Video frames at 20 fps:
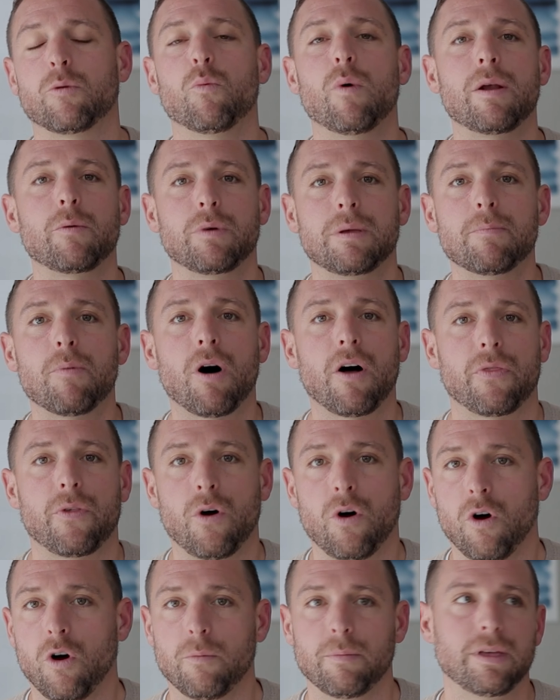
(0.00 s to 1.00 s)
when we bought the
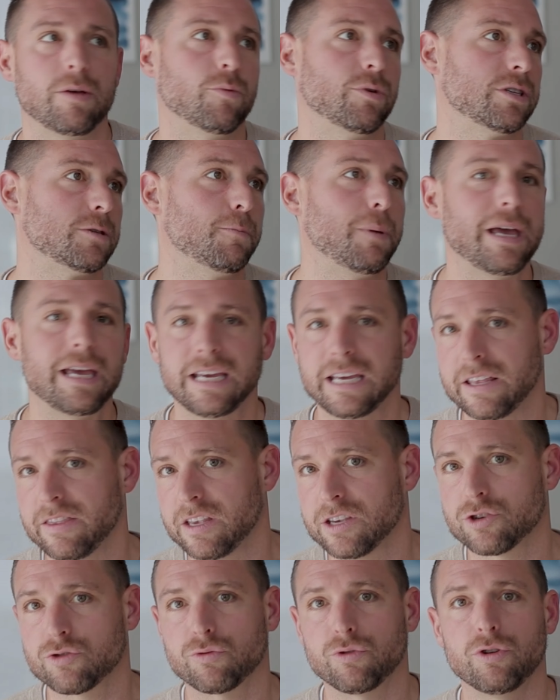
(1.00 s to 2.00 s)
home. It was pink in
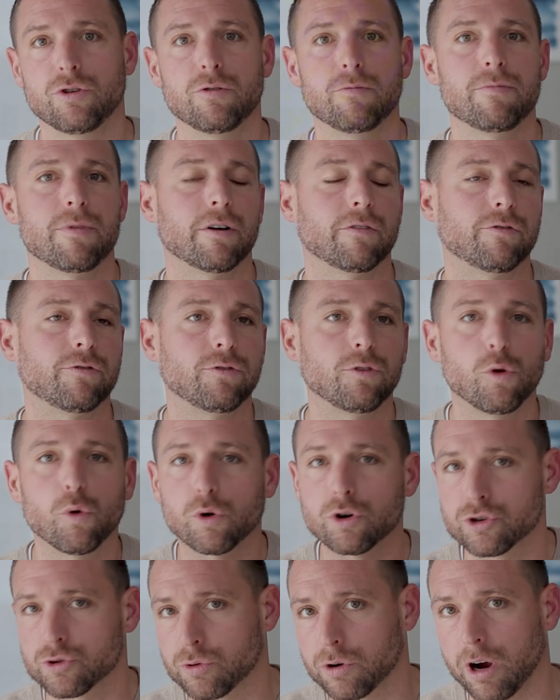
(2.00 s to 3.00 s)
this room, the
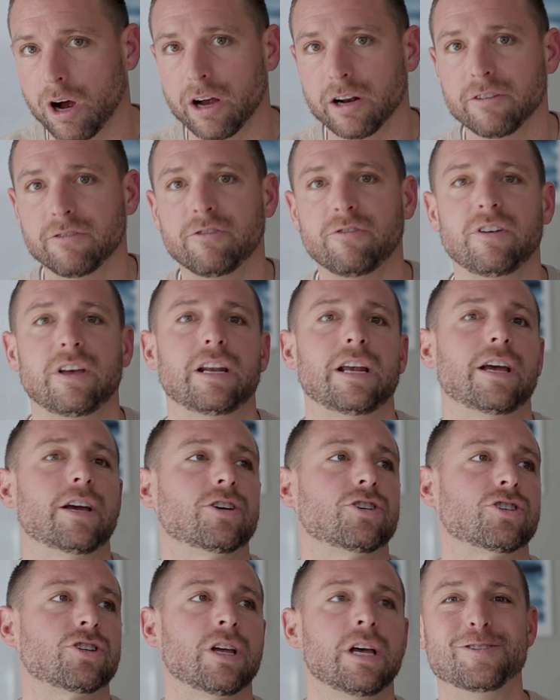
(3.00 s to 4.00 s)
floors were unfinished.